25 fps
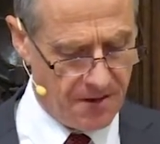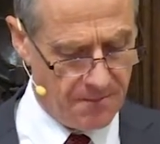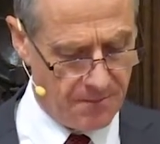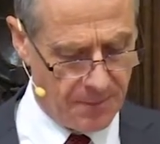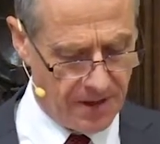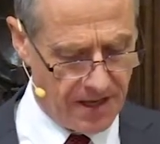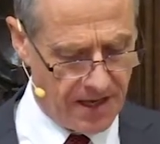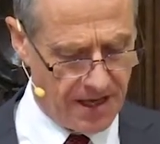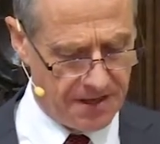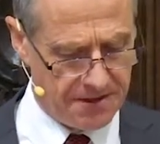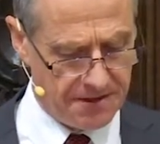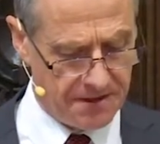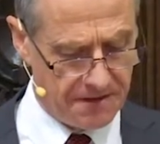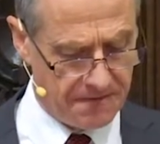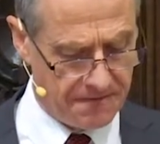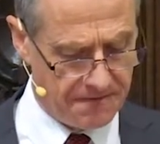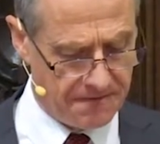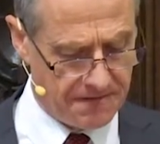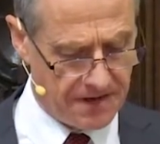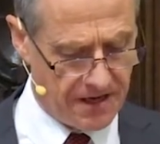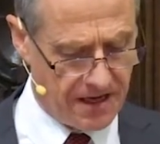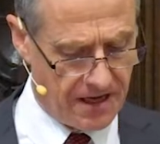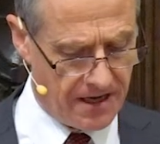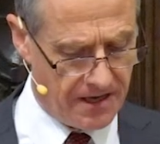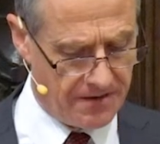blood and
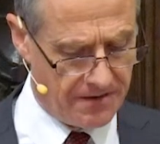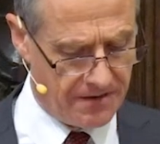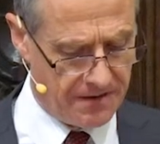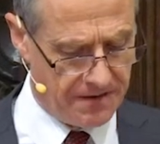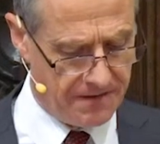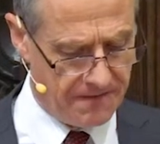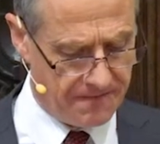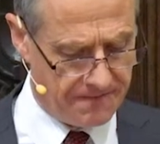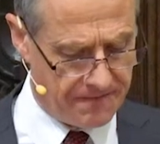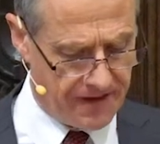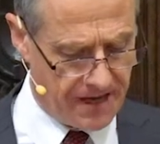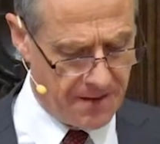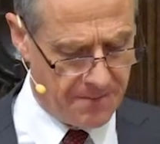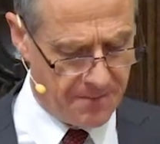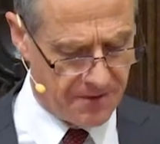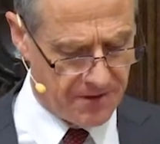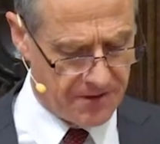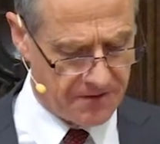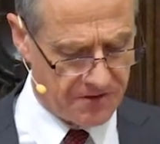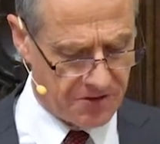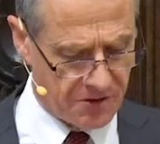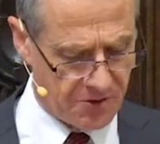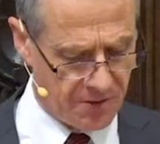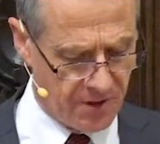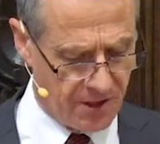fire and the vapor
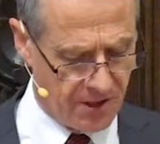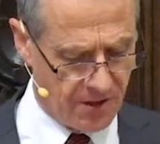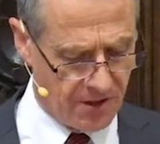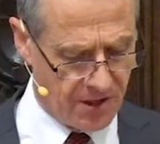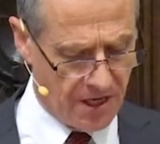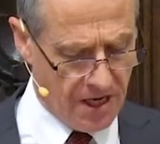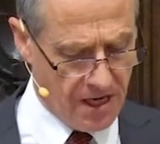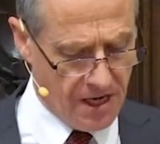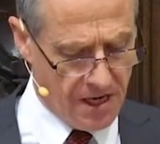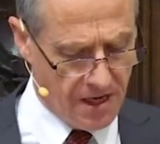of smoke.